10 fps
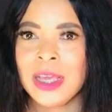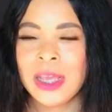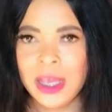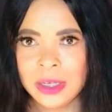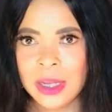
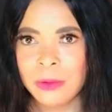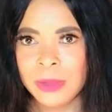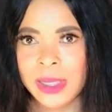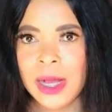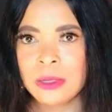can
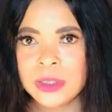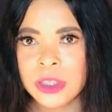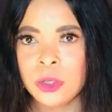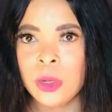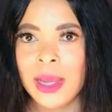really alter
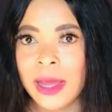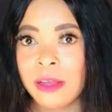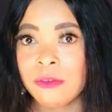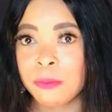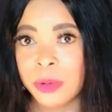your
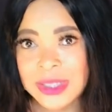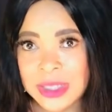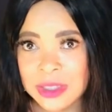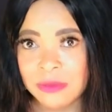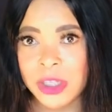life
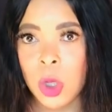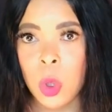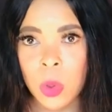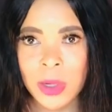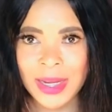positively
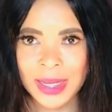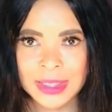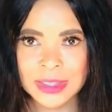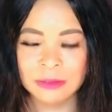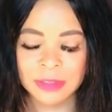or
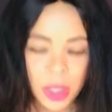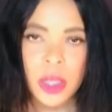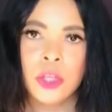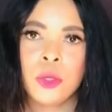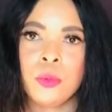negatively.
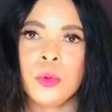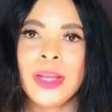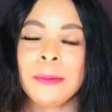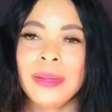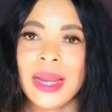Your
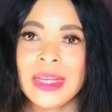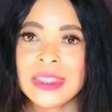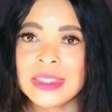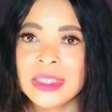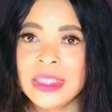ruling
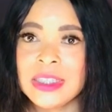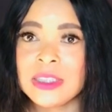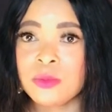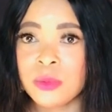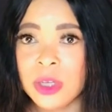planet
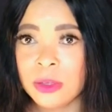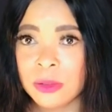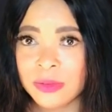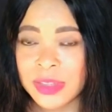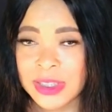is the ruler
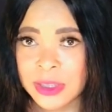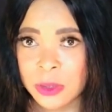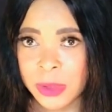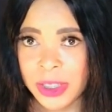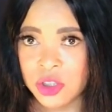of this
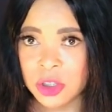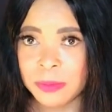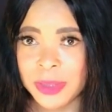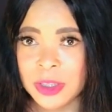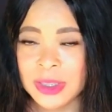lunation
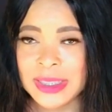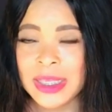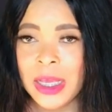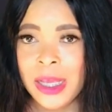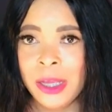because
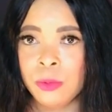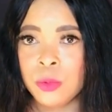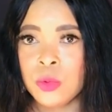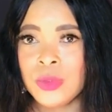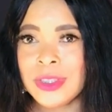he
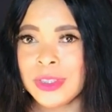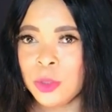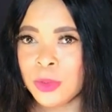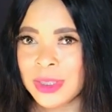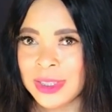rules
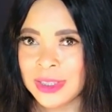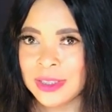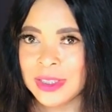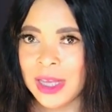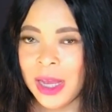your sister
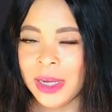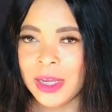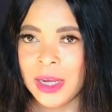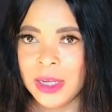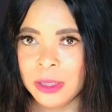
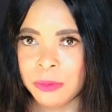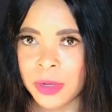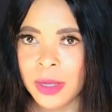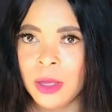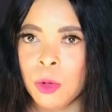sign
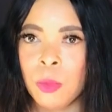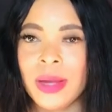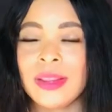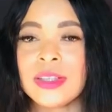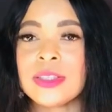Libra,
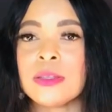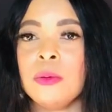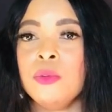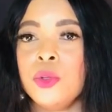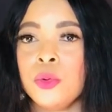where this
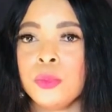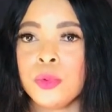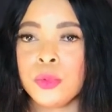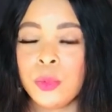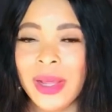new
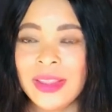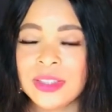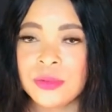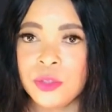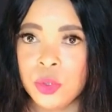
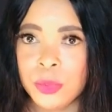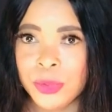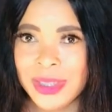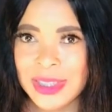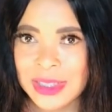
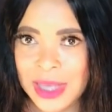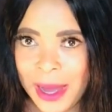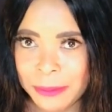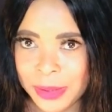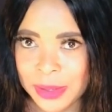moon is
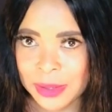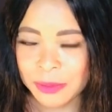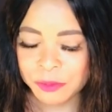happening.